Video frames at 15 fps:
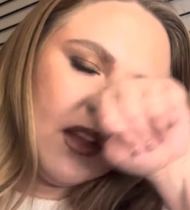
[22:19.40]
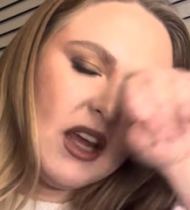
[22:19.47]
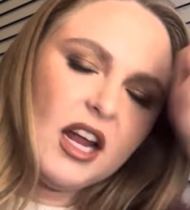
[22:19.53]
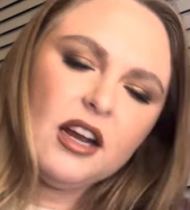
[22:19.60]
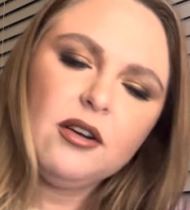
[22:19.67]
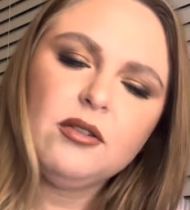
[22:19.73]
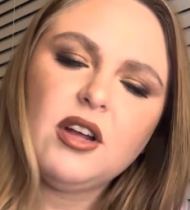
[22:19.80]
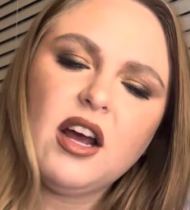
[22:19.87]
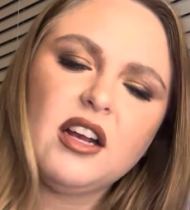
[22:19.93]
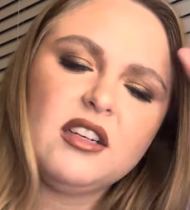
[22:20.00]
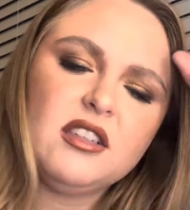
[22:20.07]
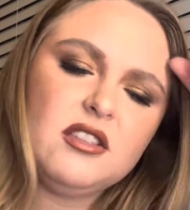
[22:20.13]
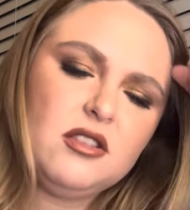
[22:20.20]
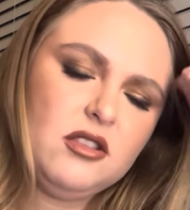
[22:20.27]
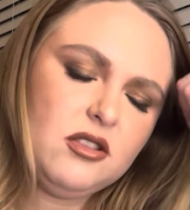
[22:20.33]
I don't know how to
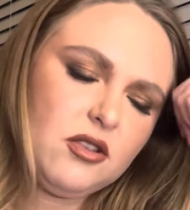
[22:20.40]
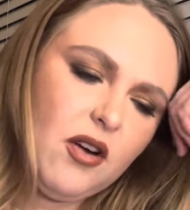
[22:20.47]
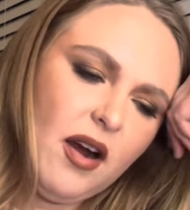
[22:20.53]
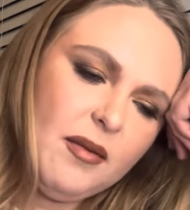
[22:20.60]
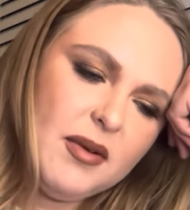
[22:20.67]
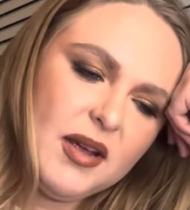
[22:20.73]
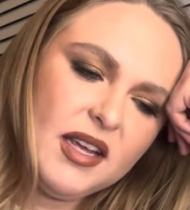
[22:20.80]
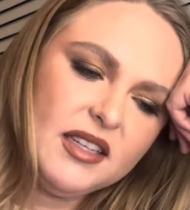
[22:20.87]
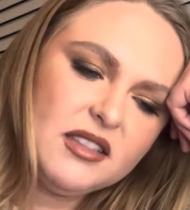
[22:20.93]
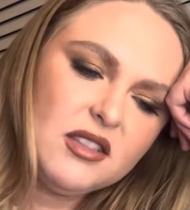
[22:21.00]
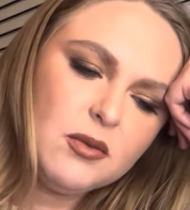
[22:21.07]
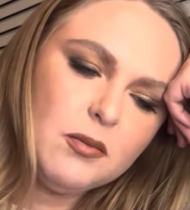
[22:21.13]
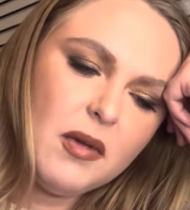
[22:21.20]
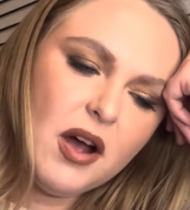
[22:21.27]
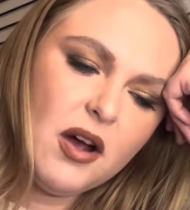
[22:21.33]
describe it. It
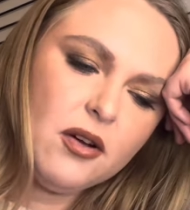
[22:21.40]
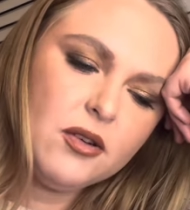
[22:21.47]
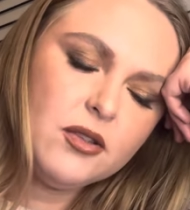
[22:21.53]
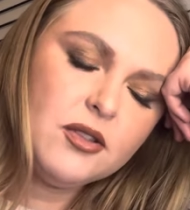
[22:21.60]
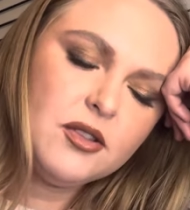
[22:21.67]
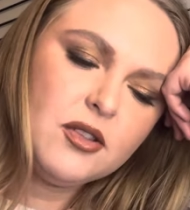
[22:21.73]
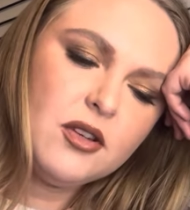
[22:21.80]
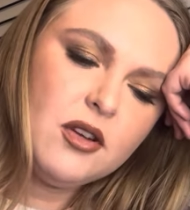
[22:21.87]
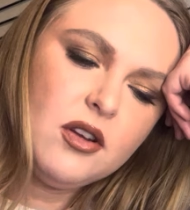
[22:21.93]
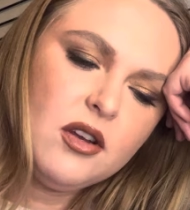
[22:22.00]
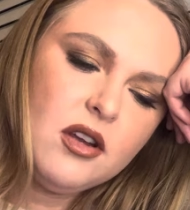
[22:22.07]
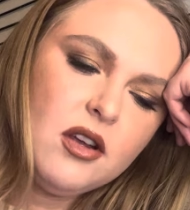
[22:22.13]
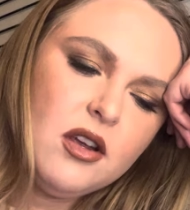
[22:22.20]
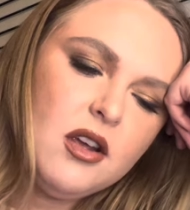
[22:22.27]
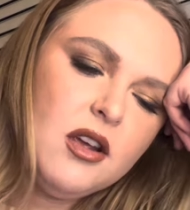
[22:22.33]
smells
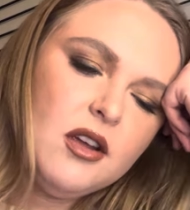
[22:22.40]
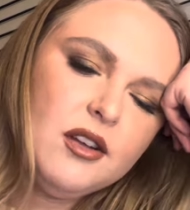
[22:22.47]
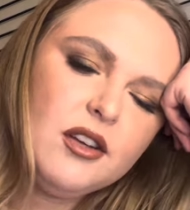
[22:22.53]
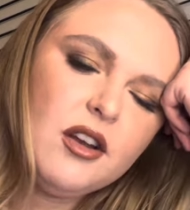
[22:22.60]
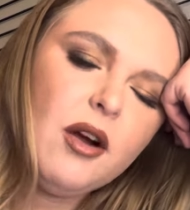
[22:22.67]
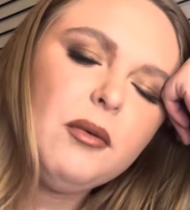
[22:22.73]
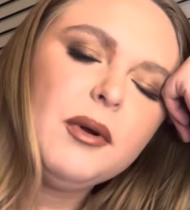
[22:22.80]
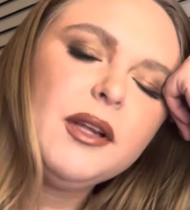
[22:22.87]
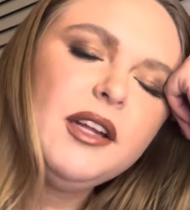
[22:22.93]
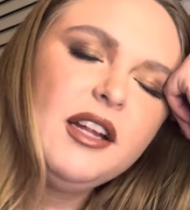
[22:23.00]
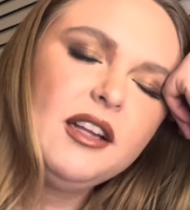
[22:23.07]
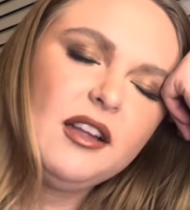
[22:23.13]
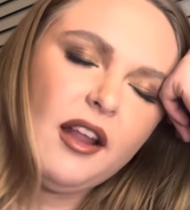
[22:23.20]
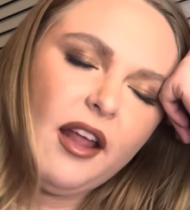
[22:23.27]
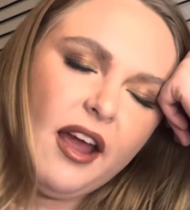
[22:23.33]
not really
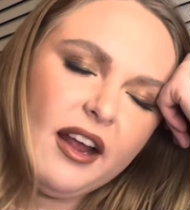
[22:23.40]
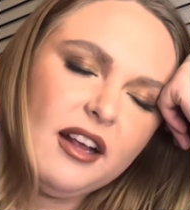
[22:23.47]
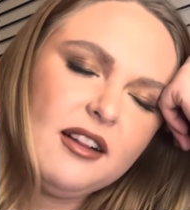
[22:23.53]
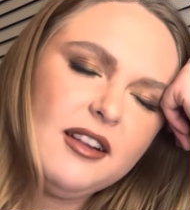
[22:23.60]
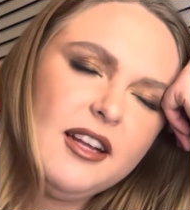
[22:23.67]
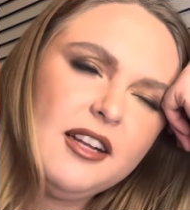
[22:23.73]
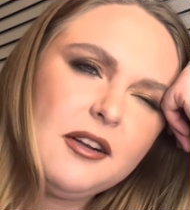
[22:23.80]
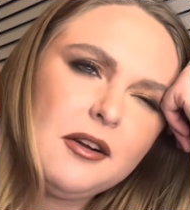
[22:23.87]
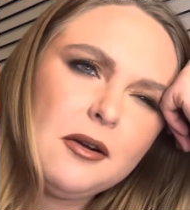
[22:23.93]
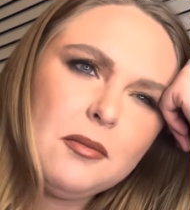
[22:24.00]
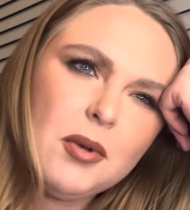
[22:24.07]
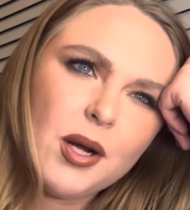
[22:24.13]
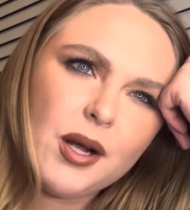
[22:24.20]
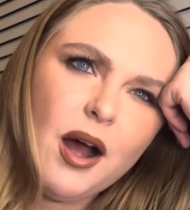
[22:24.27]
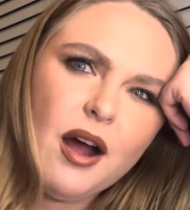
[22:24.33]
like cleaner,
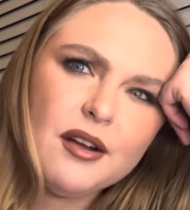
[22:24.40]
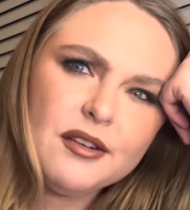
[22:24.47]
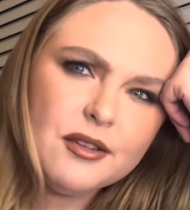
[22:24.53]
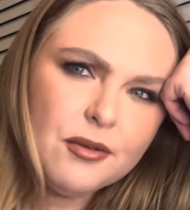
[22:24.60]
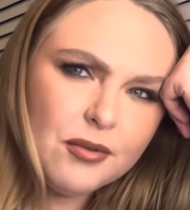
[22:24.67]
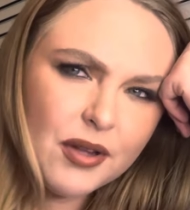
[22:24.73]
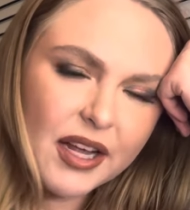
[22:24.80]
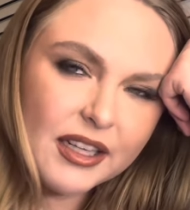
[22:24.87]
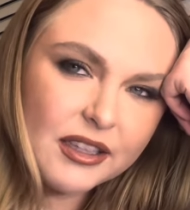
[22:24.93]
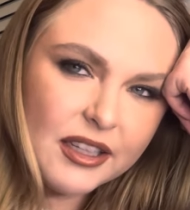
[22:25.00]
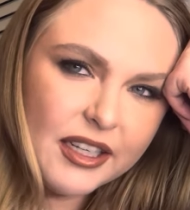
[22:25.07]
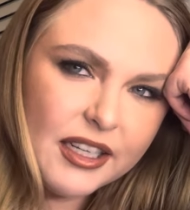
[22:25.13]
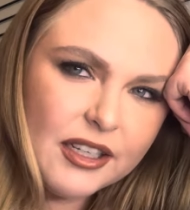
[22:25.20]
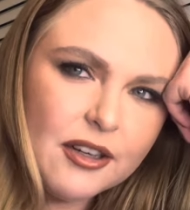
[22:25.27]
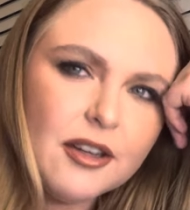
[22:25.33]
but kind of like
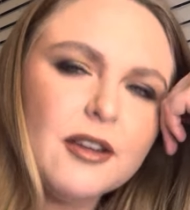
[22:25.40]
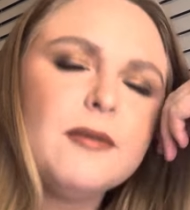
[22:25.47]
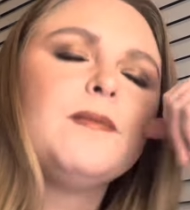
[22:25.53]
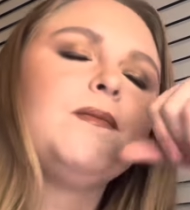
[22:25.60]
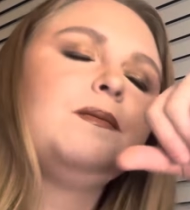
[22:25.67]
cleaner.